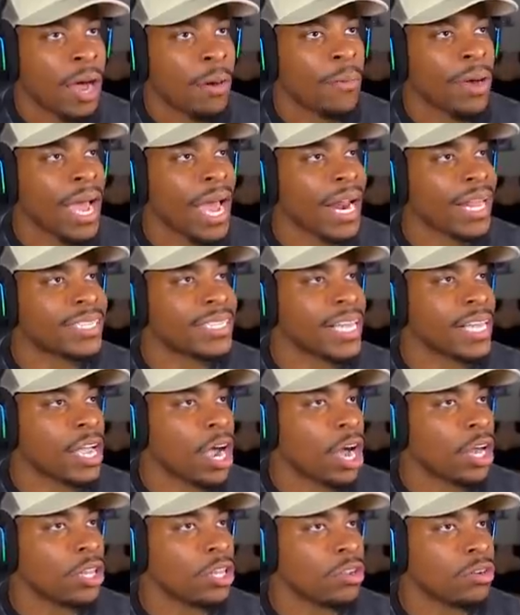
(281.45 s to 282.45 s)
we gotta take our
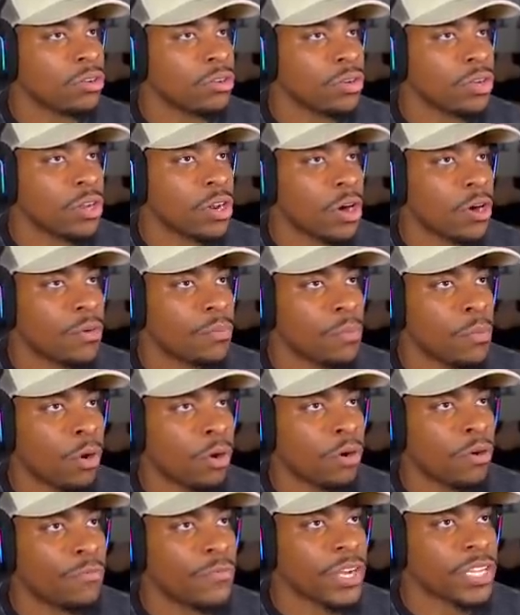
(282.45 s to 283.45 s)
little, you know, moral
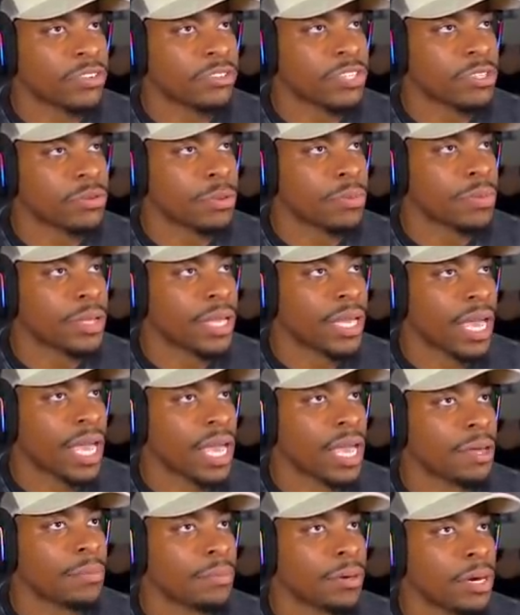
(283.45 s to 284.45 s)
victories when we
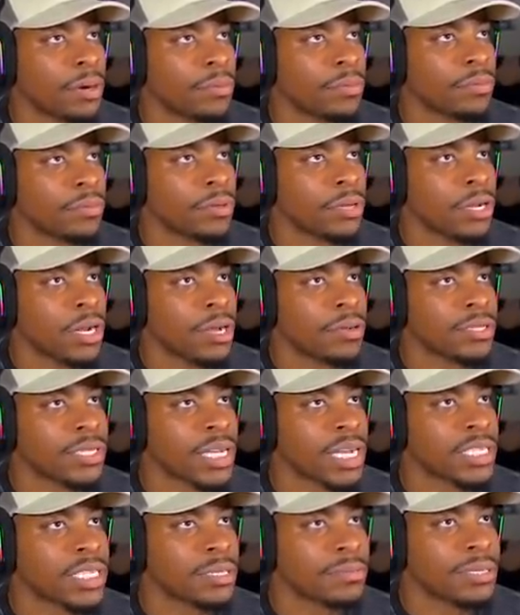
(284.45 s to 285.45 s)
can, bro. You know what I'm saying?
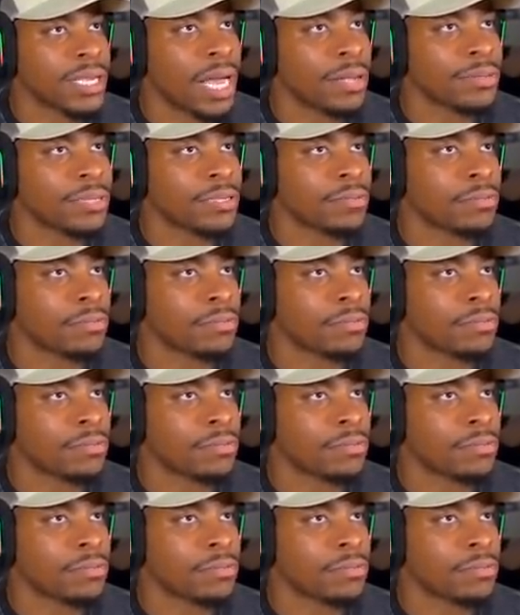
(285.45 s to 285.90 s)
Sometimes,